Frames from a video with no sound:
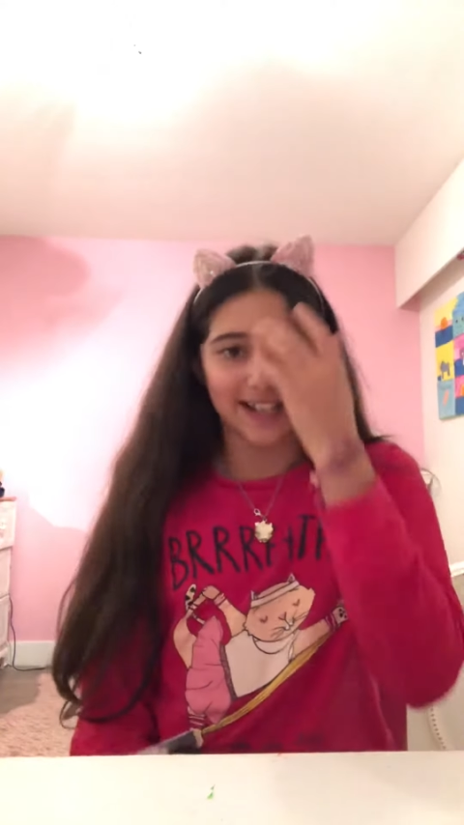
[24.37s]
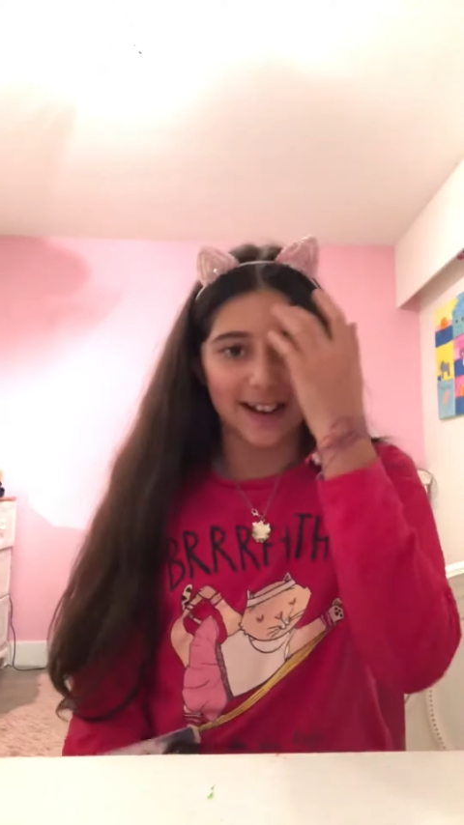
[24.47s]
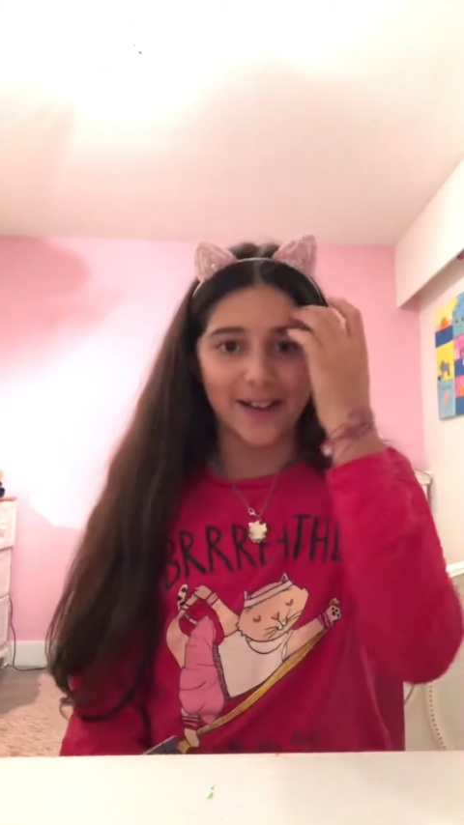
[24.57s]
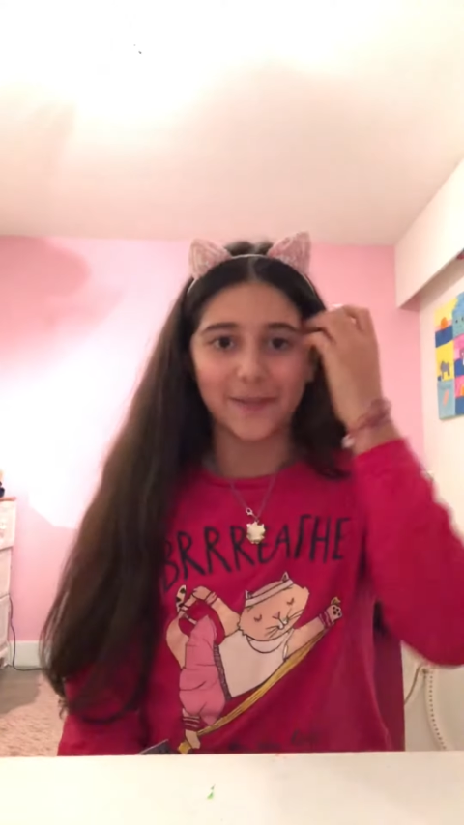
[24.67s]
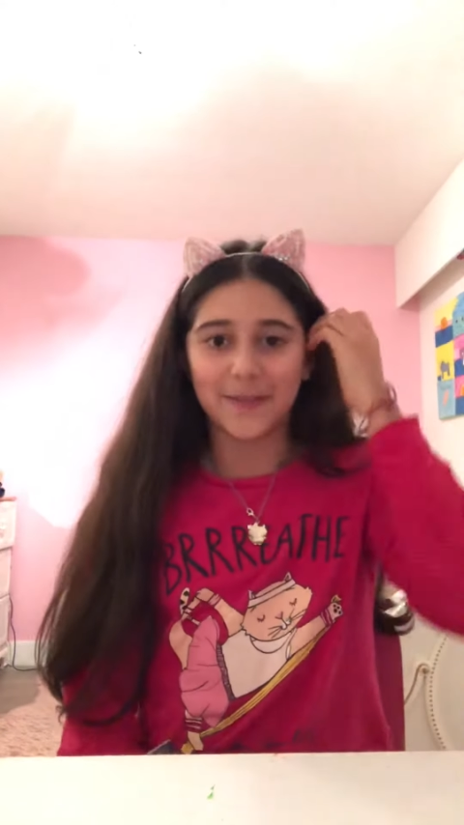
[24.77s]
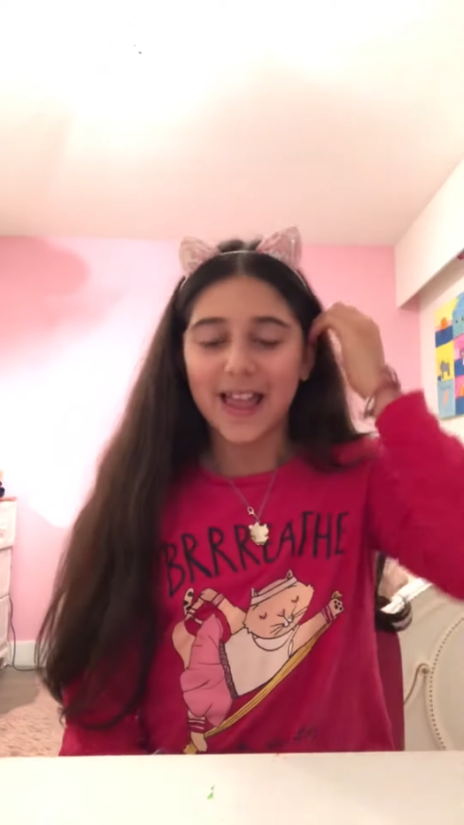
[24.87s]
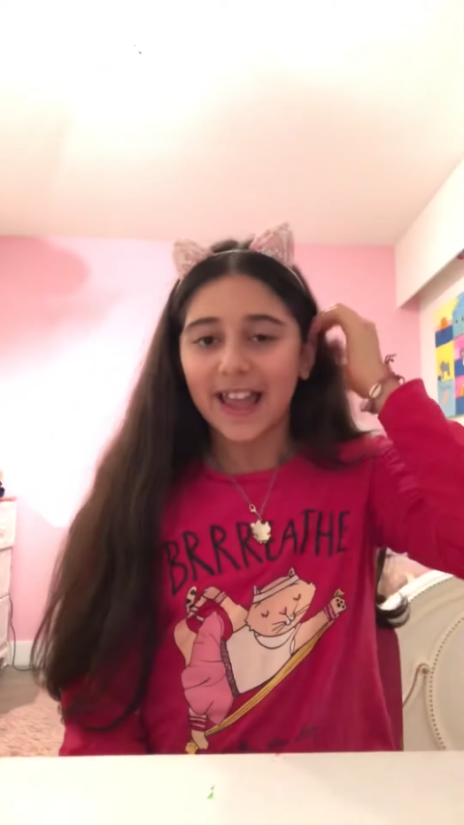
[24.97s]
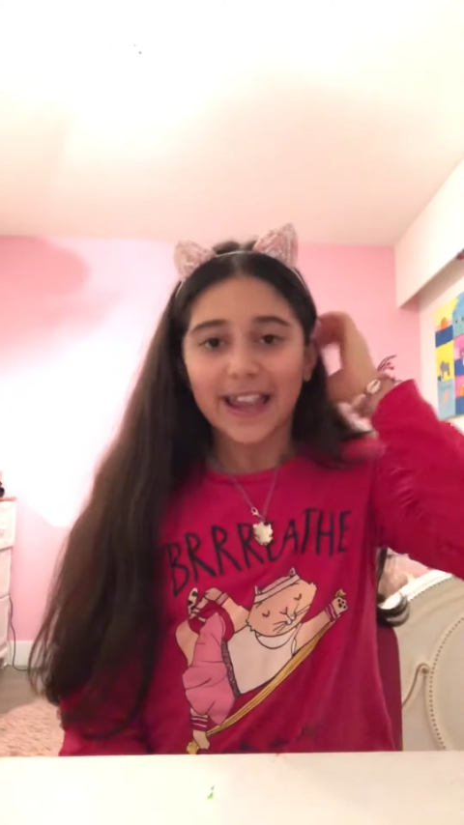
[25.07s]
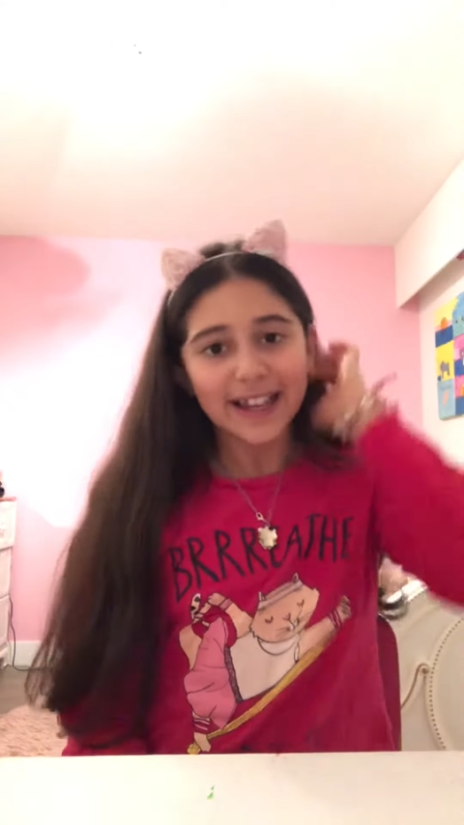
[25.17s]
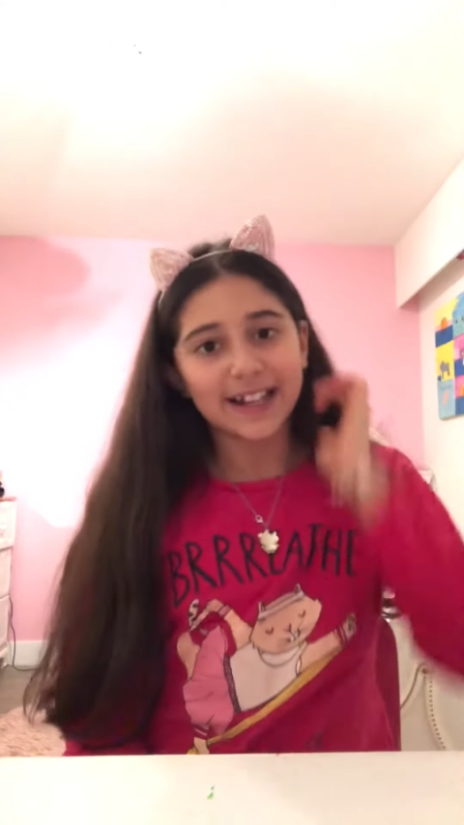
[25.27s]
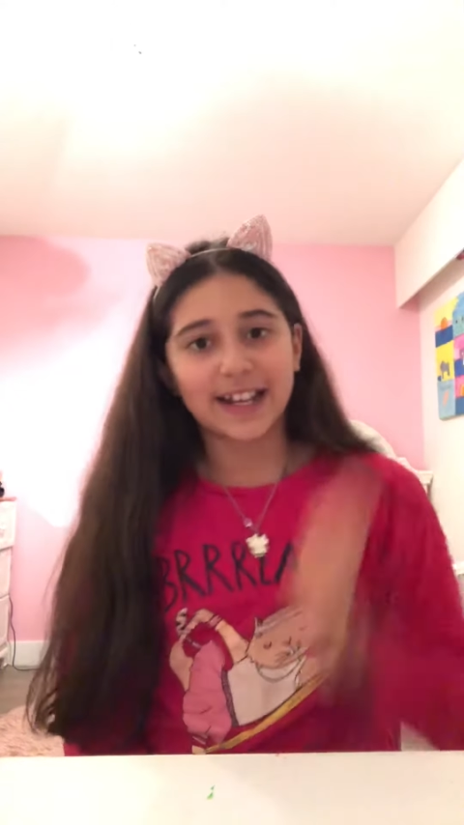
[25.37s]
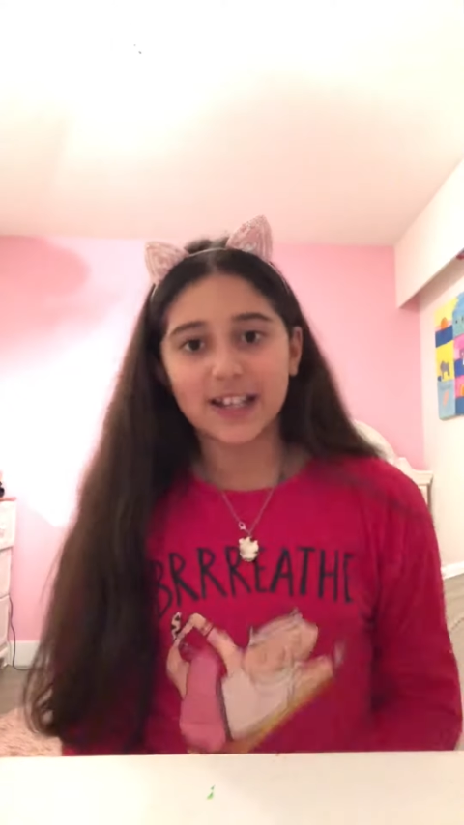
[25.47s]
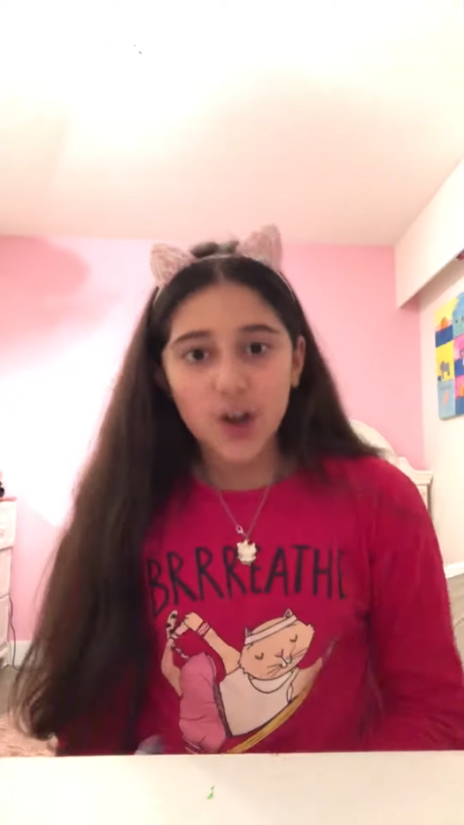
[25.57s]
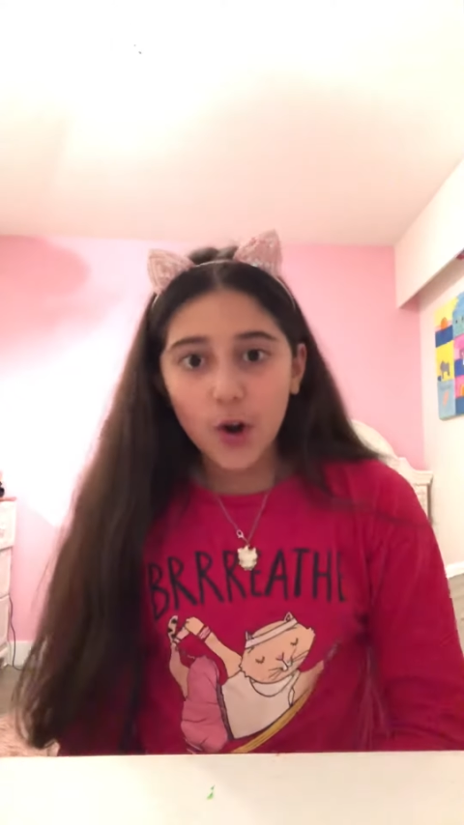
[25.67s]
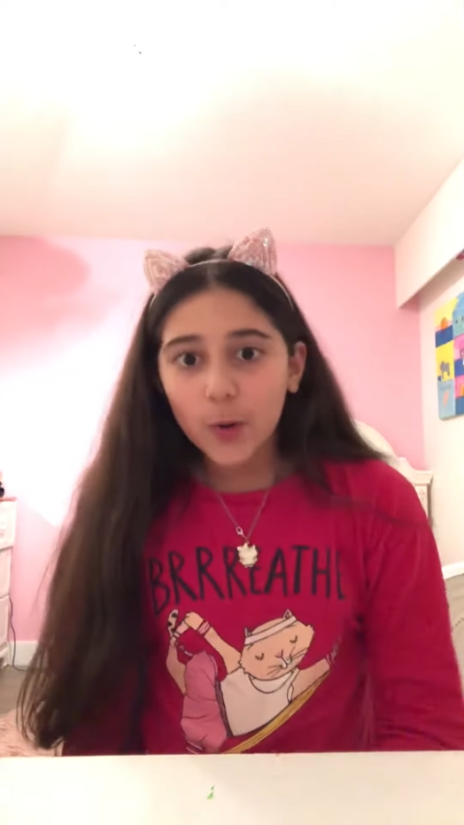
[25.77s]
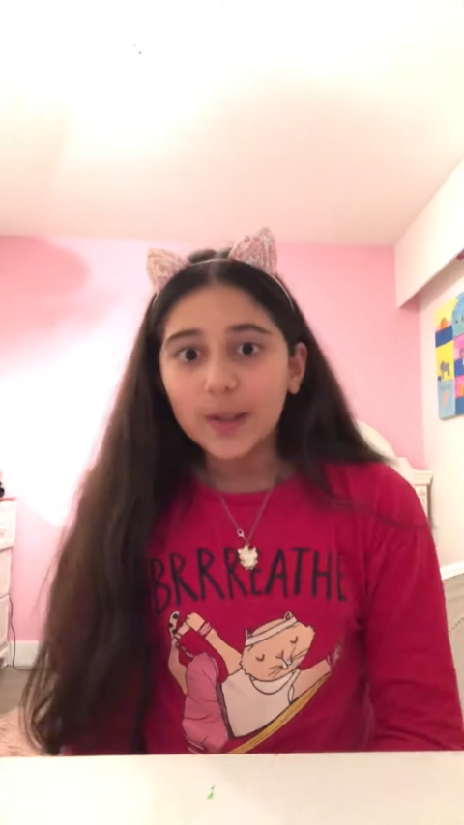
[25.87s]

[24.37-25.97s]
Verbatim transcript: Um, and I know